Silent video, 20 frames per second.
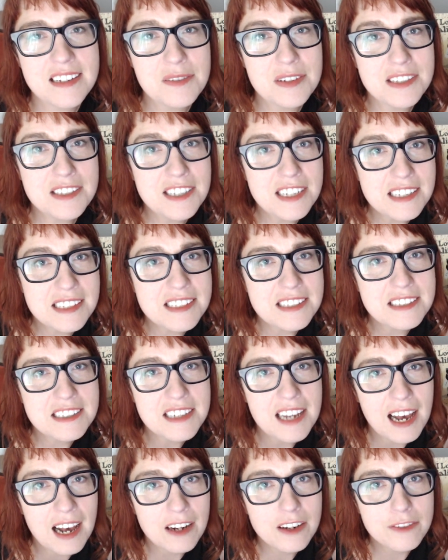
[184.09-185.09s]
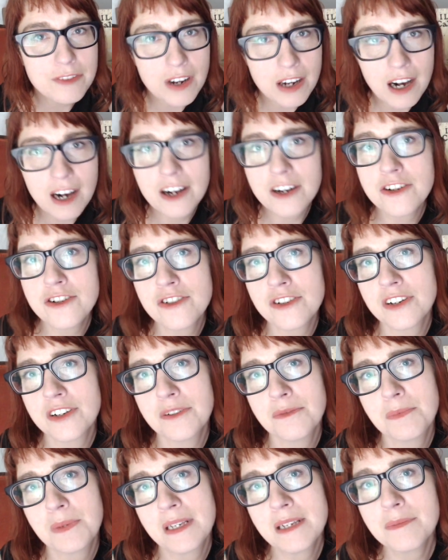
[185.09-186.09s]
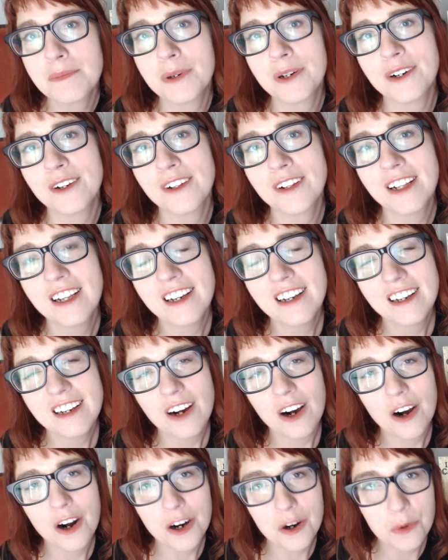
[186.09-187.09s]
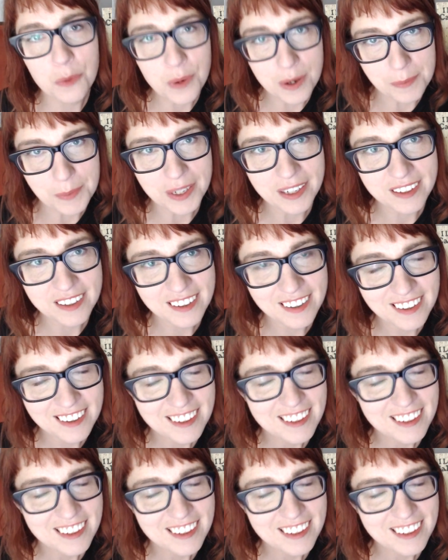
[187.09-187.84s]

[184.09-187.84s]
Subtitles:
6 out of 100 people are women.